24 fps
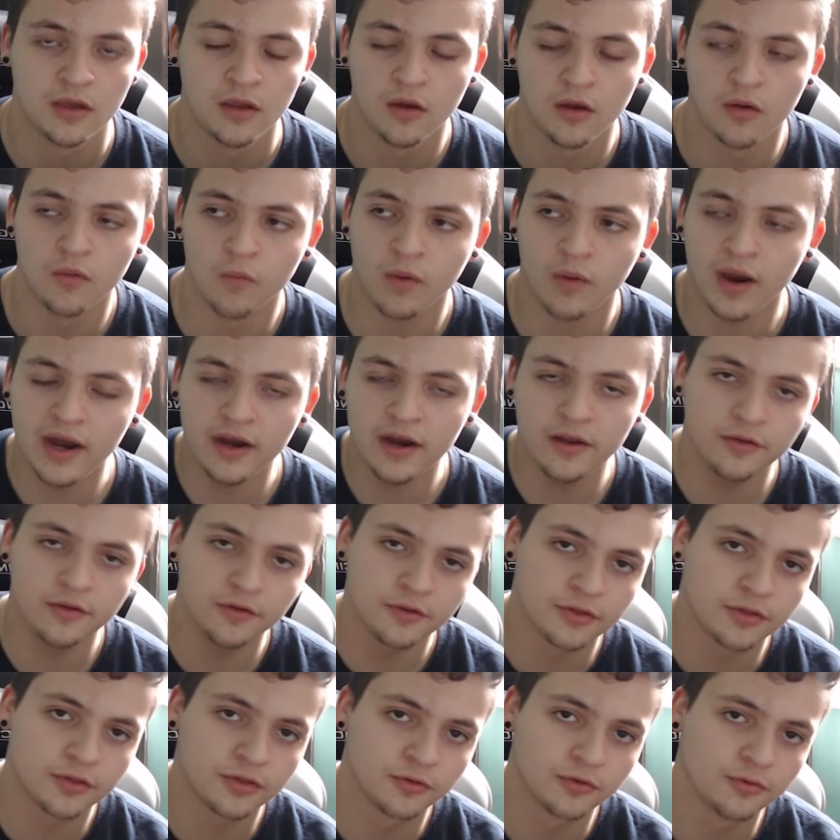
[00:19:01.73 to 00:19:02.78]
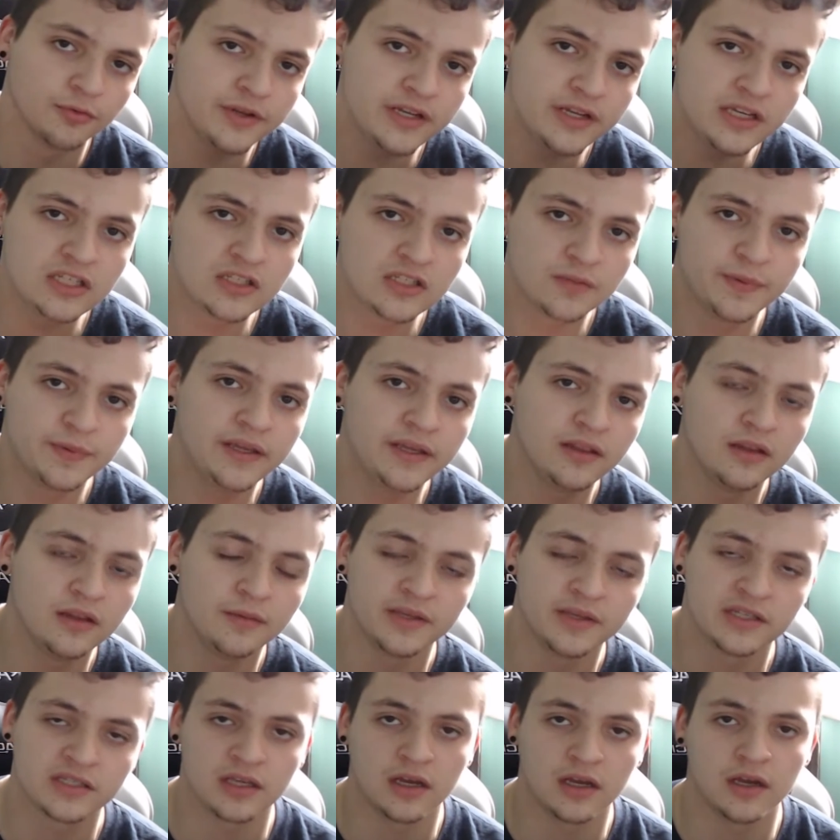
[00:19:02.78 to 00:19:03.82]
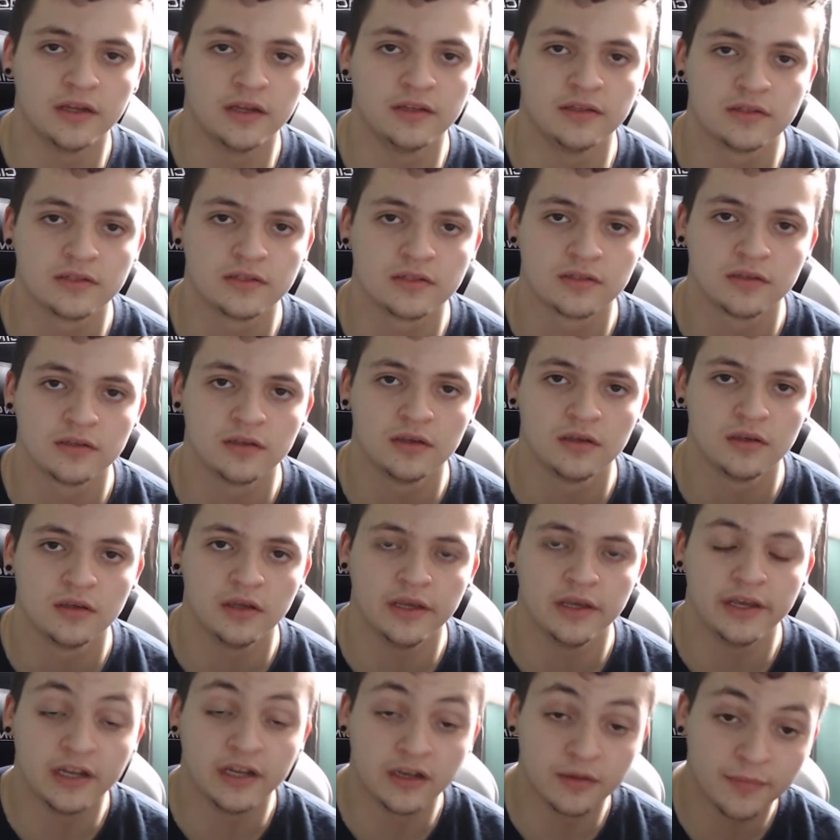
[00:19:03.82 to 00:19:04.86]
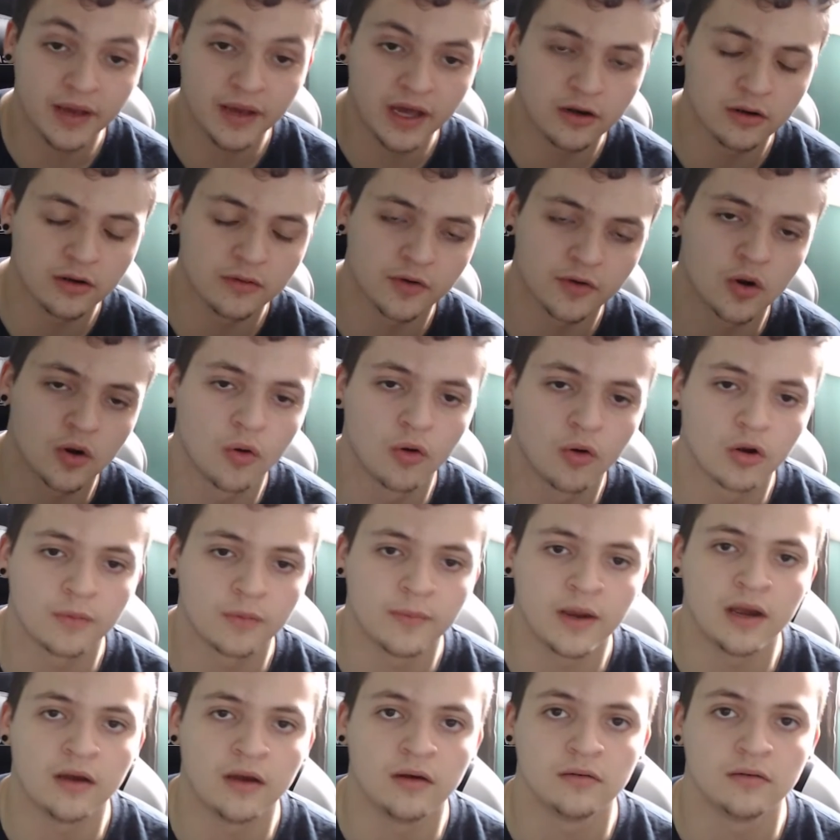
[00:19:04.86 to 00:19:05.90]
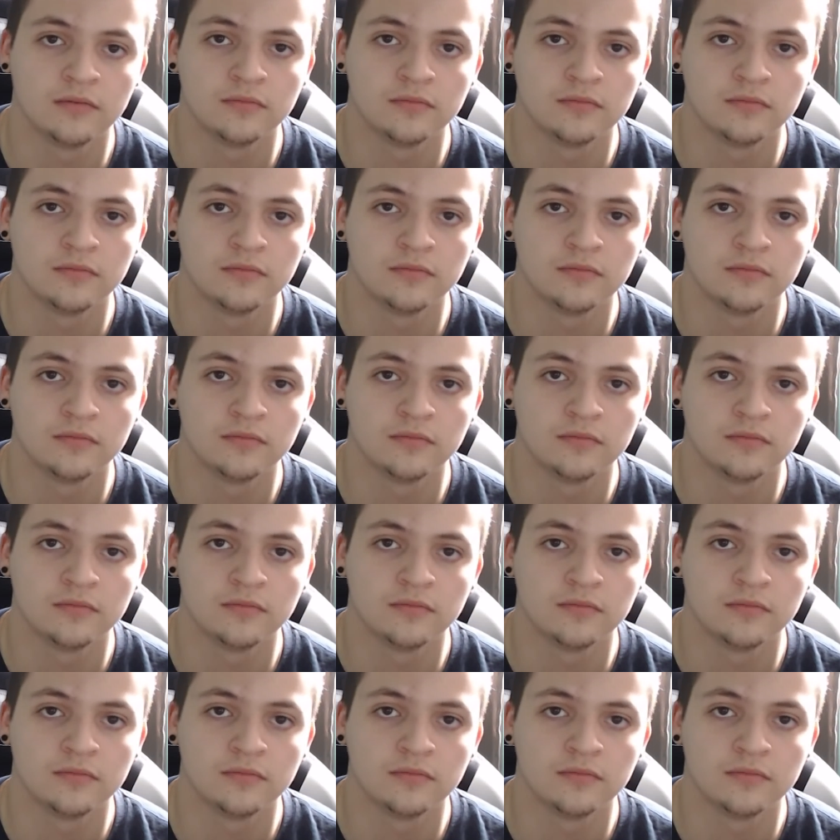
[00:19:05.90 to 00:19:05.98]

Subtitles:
Why are there 3 speed limit signs in a matter of a quarter mile?